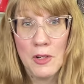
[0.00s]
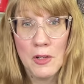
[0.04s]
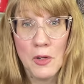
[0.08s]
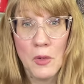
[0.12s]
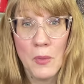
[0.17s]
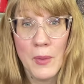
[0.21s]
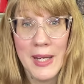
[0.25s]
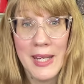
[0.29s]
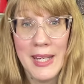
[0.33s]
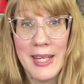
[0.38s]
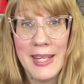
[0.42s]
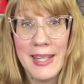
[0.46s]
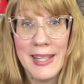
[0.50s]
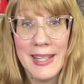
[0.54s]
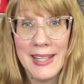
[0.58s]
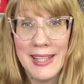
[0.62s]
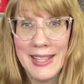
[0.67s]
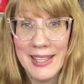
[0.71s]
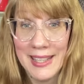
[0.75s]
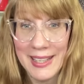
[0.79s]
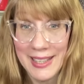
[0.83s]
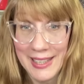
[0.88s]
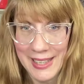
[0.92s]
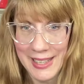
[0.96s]

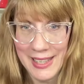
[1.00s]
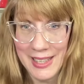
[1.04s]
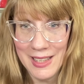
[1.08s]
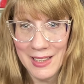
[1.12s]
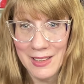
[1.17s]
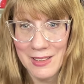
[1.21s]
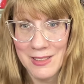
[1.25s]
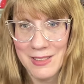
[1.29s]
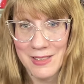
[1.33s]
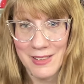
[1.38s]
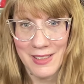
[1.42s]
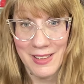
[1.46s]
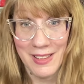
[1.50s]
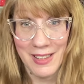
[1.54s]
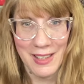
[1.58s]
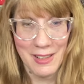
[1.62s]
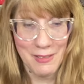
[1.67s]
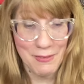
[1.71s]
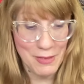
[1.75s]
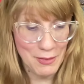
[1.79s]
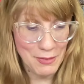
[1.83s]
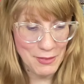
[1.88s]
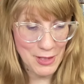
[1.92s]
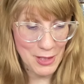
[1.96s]
Queen Geeks, you're going to
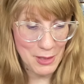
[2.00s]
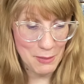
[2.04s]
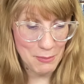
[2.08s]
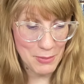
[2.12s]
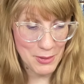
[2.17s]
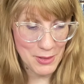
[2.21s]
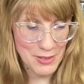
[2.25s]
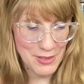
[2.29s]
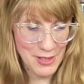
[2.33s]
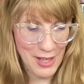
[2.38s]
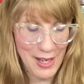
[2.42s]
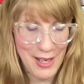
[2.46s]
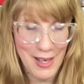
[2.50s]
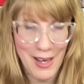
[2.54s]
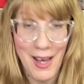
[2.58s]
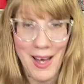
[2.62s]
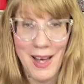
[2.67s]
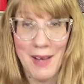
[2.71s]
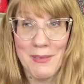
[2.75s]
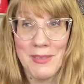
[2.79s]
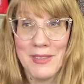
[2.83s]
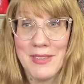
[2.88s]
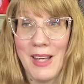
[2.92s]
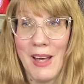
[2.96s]
get 15% off.